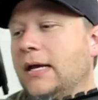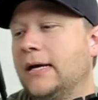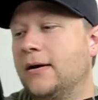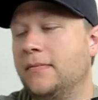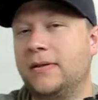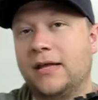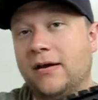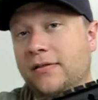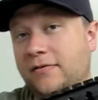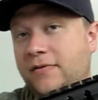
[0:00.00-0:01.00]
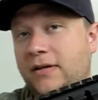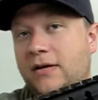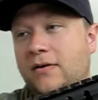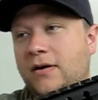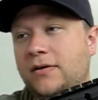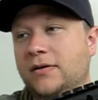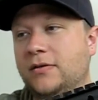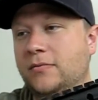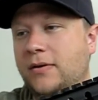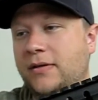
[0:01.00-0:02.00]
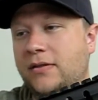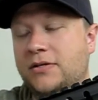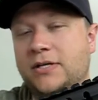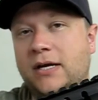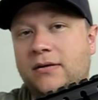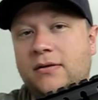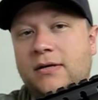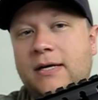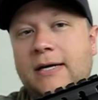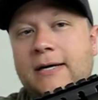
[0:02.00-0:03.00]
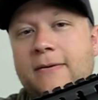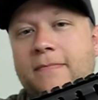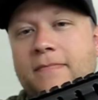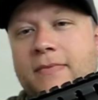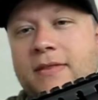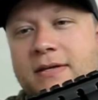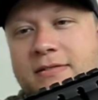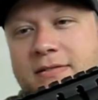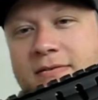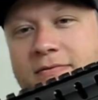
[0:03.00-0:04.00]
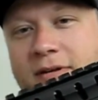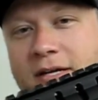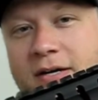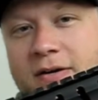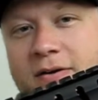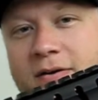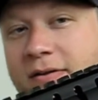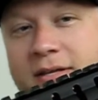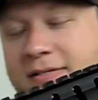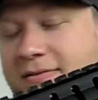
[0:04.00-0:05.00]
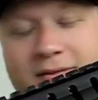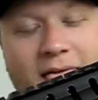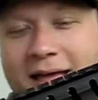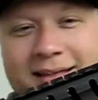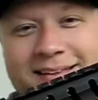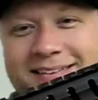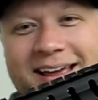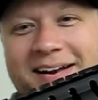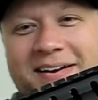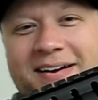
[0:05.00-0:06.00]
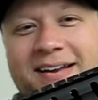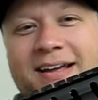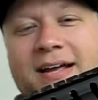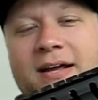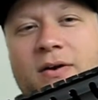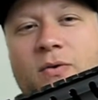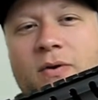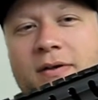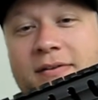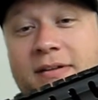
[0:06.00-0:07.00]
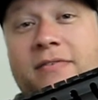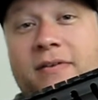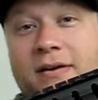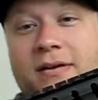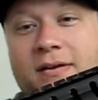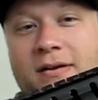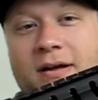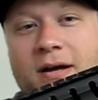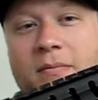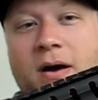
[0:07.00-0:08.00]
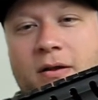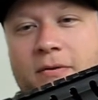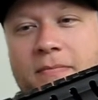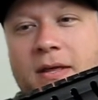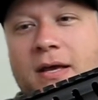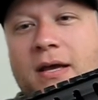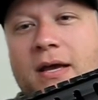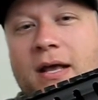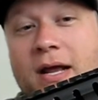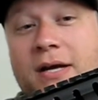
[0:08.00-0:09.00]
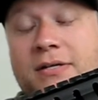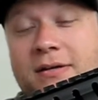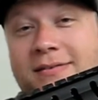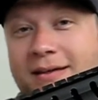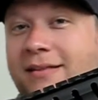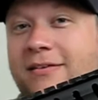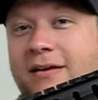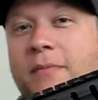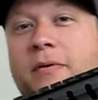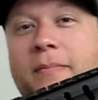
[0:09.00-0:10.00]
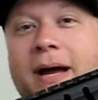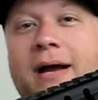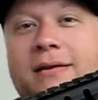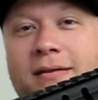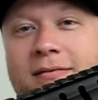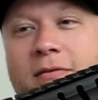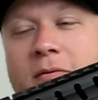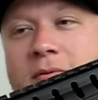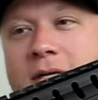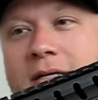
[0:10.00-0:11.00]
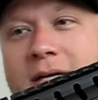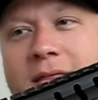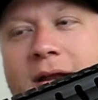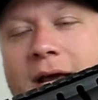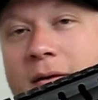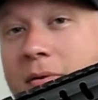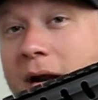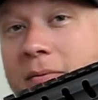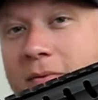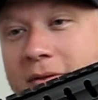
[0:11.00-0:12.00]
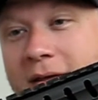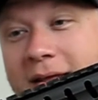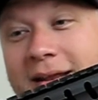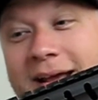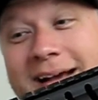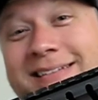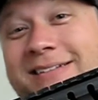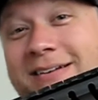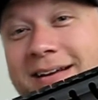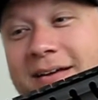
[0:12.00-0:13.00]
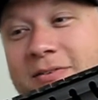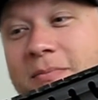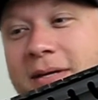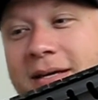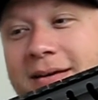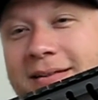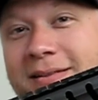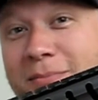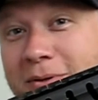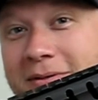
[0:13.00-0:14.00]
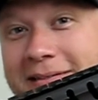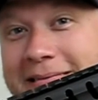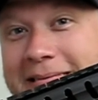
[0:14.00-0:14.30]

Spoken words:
In that other video on YouTube on the other channel, this handguard was a different model. And I actually sent this upper back to CMMG because I thought I had a problem with it, and it actually turned out to be the bolt.